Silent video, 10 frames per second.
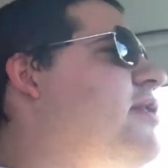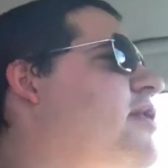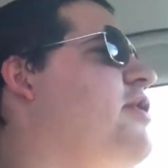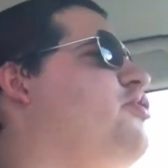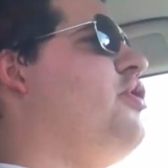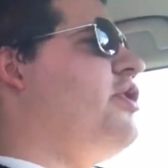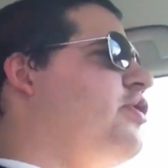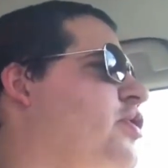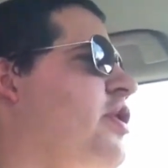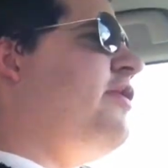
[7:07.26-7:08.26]
she's
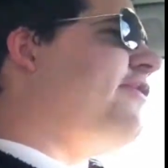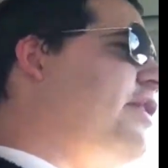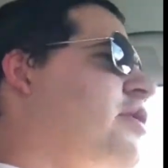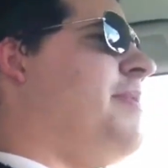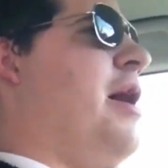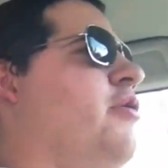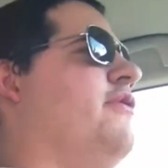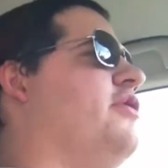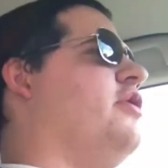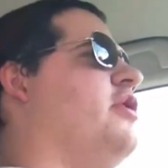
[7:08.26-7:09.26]
certainly a very
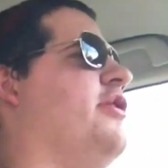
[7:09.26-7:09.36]
powerful card.